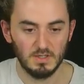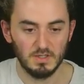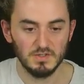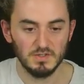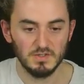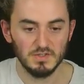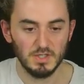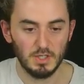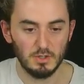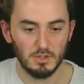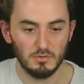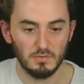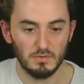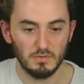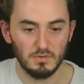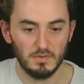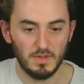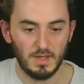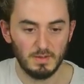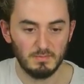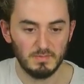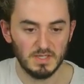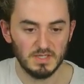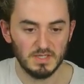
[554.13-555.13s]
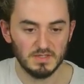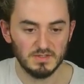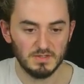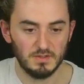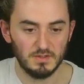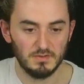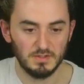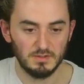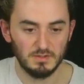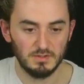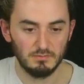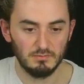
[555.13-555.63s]
So that means that
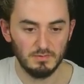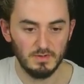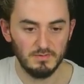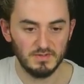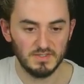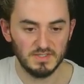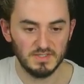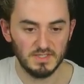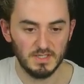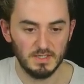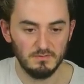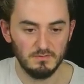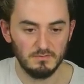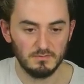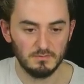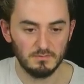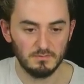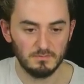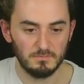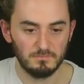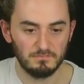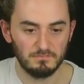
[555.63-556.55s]
the derivative